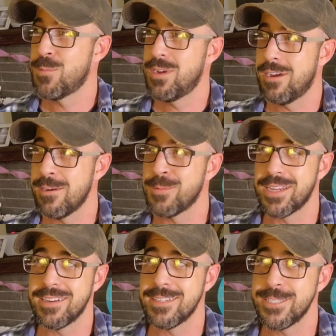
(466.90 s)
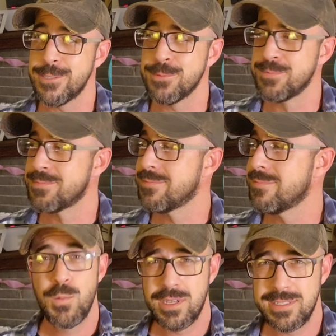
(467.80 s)
what are we gonna do?
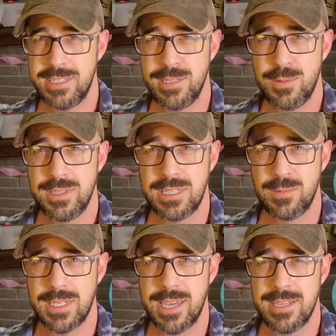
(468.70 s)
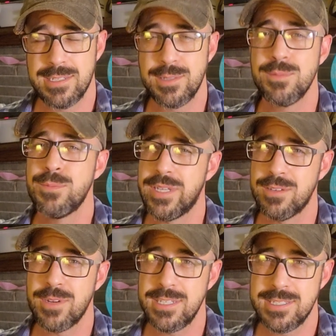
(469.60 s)
Well, I'll tell you one thing we can do. We
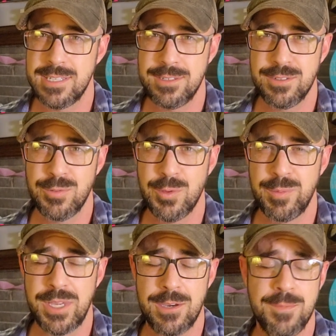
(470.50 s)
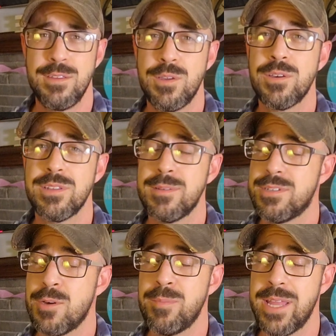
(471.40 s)
can write to Senator Rubio. You can go to the
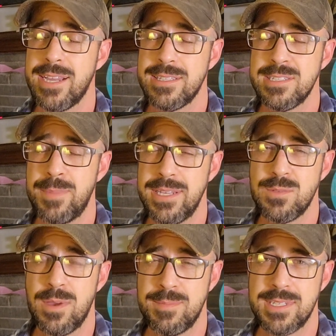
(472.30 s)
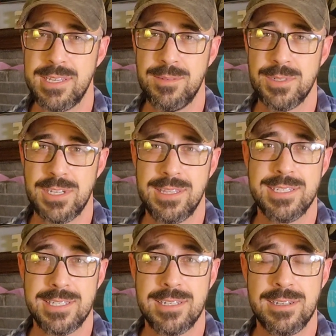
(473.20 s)
Don't Blacklist Pets website, which I
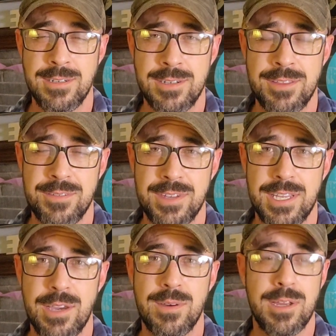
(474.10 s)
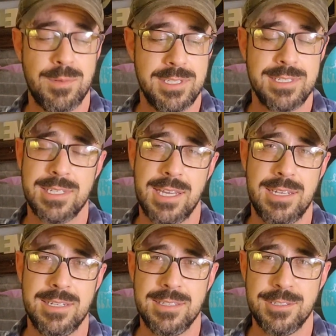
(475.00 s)
listed in another video, and I will list
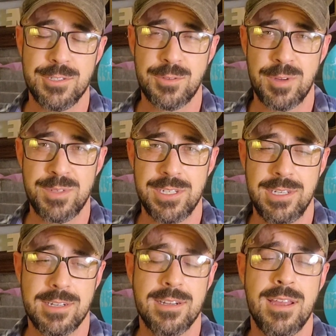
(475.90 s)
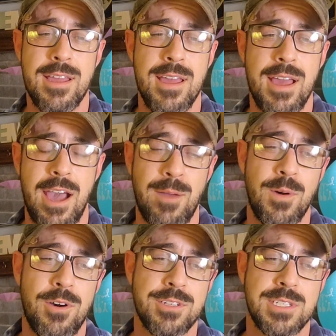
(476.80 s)
again in the description here. I will
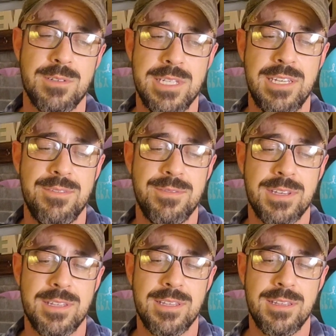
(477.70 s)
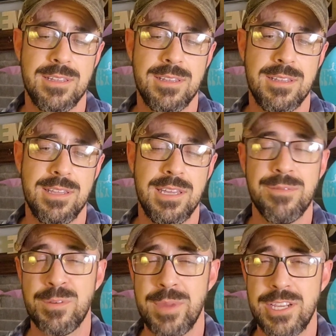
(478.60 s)
also leave the
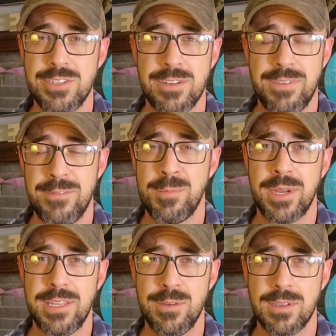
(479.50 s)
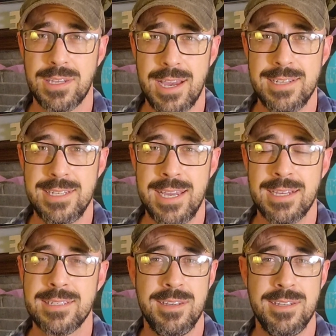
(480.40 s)
information of everybody you can contact